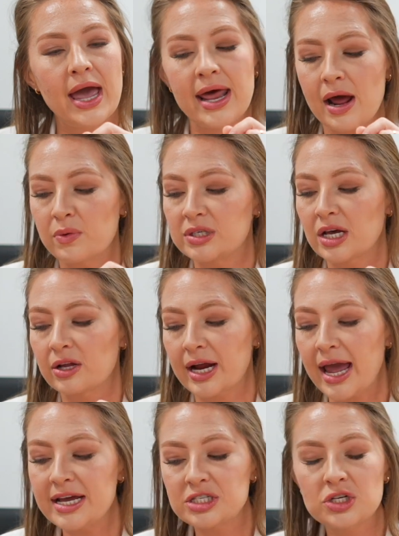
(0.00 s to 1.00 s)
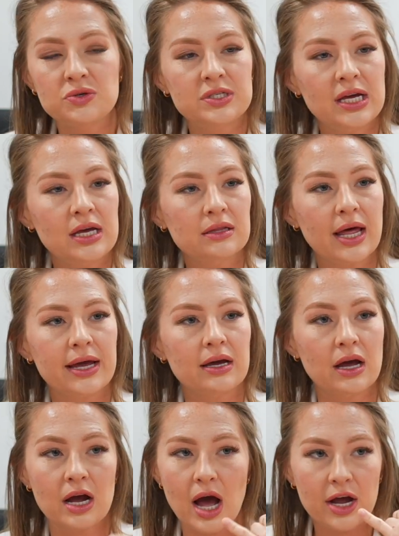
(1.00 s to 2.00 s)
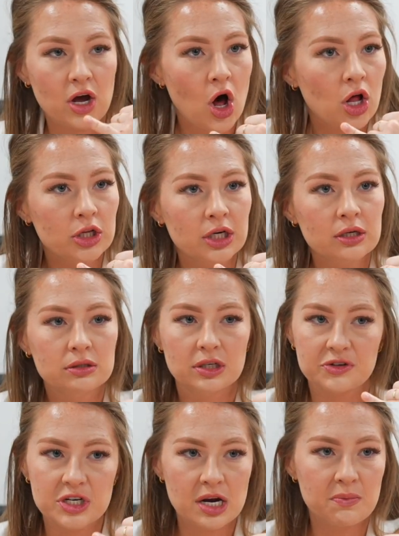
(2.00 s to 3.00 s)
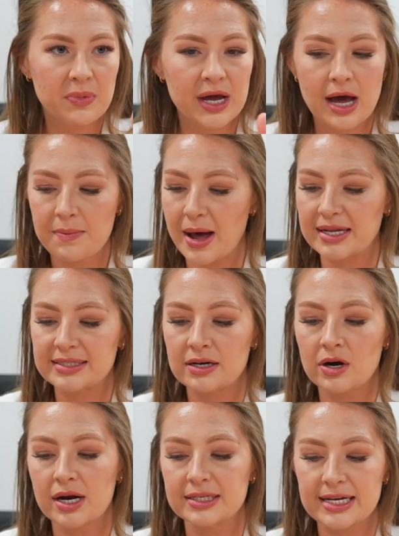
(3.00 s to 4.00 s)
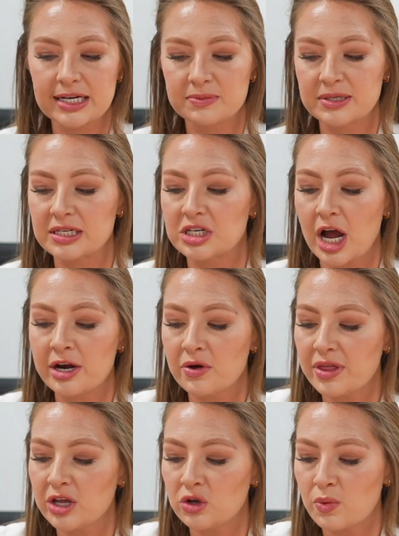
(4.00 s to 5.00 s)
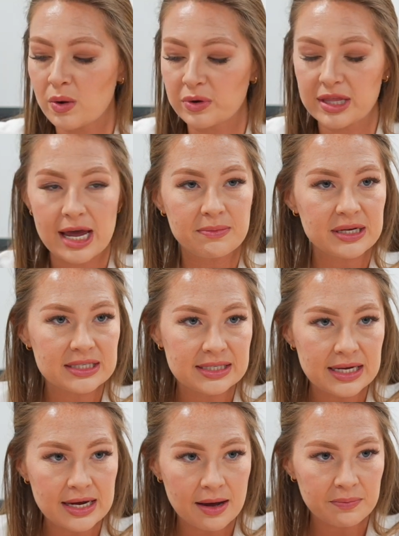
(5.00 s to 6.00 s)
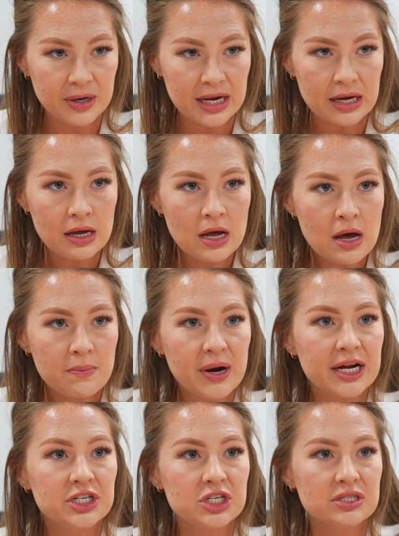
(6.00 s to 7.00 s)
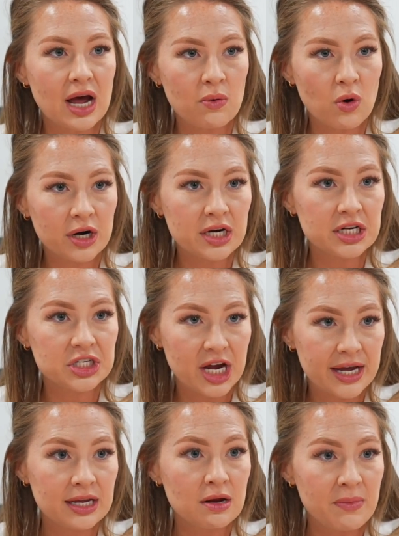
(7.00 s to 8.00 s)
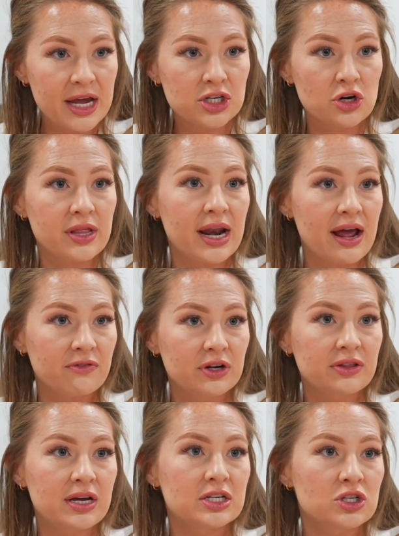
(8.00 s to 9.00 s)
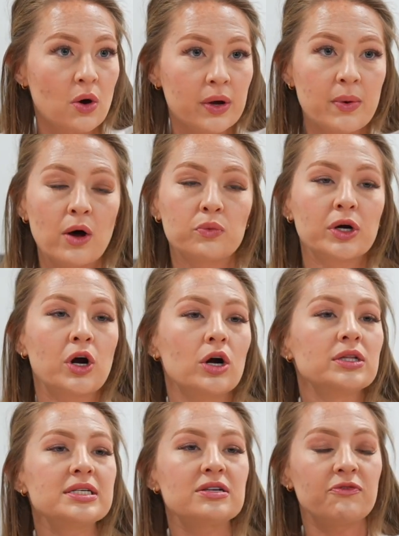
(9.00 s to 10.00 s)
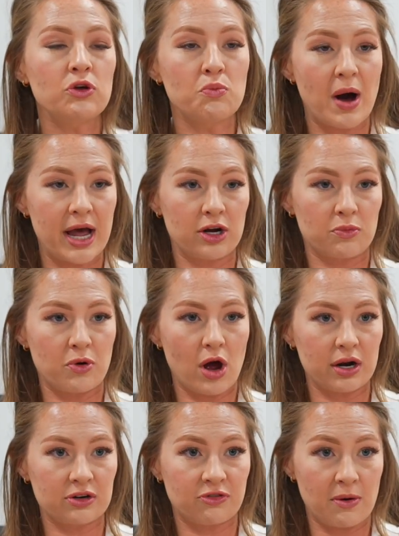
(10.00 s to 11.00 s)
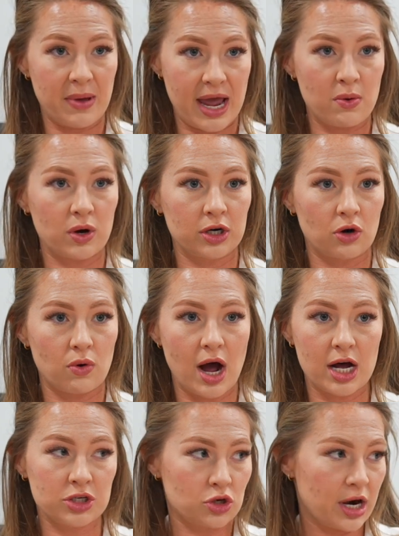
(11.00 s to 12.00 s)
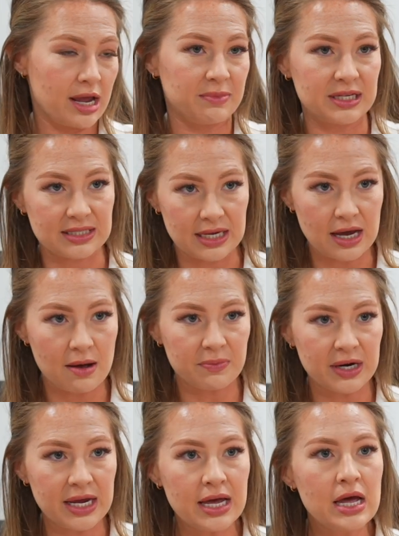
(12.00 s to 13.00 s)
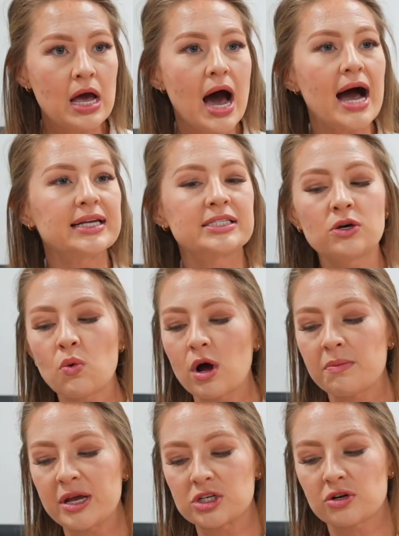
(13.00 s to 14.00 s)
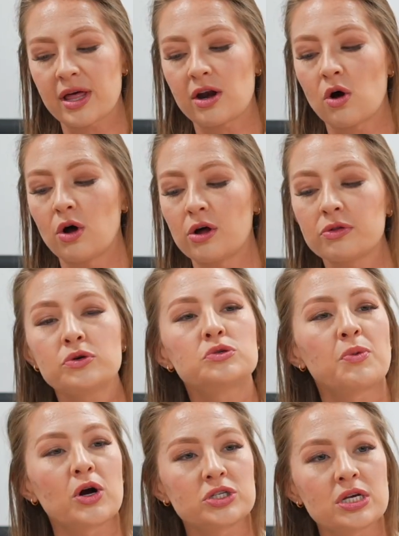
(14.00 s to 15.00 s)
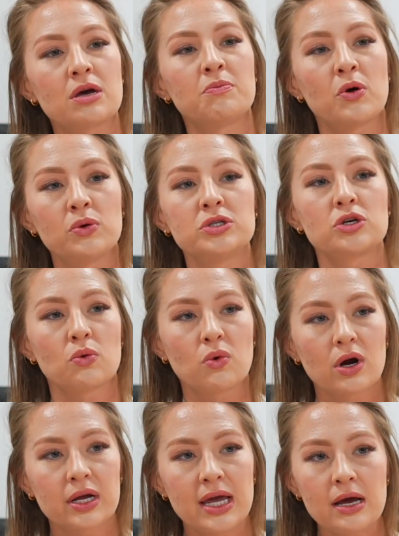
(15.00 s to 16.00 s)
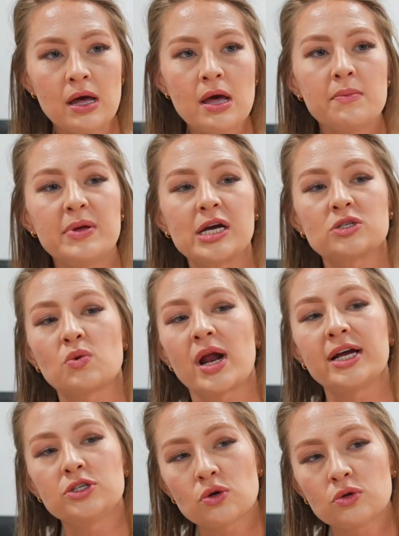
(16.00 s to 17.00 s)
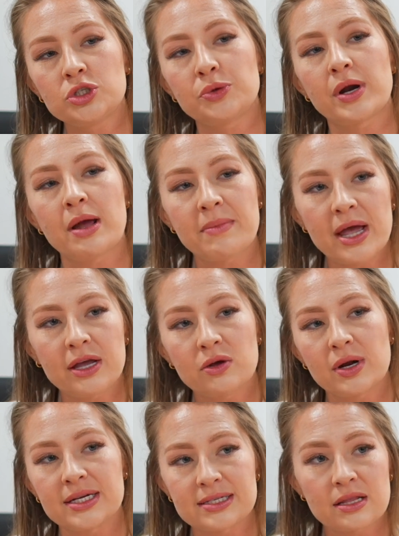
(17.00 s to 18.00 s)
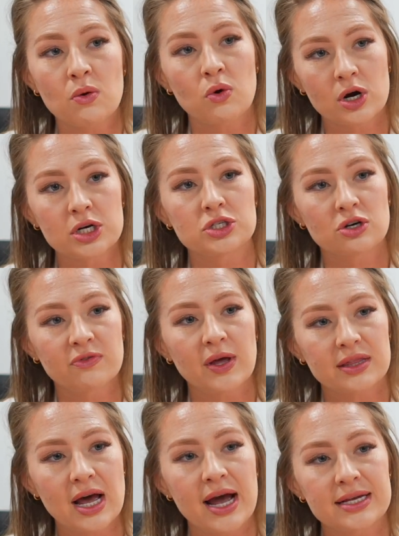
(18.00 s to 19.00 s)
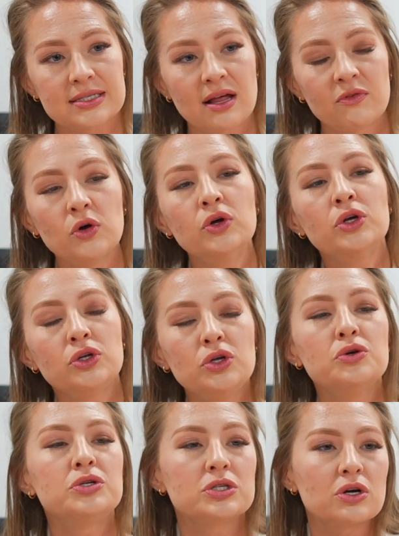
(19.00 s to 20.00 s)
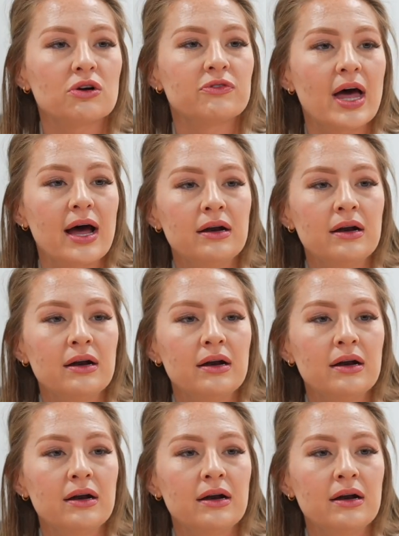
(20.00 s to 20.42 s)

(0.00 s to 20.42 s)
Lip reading: And I would tell her, hey, Susie, like, I call her. If she didn't pick up, I'd send her out a text message. I know that you went with ABC company, but I wanted to check in to make sure that everything is going well. Regardless if you buy your product from A1 Garage or ABC company, I still want to make sure that all those parts and components are working, because when I told you and I met you and I said that we're going to serve you at the highest level, you deserve that.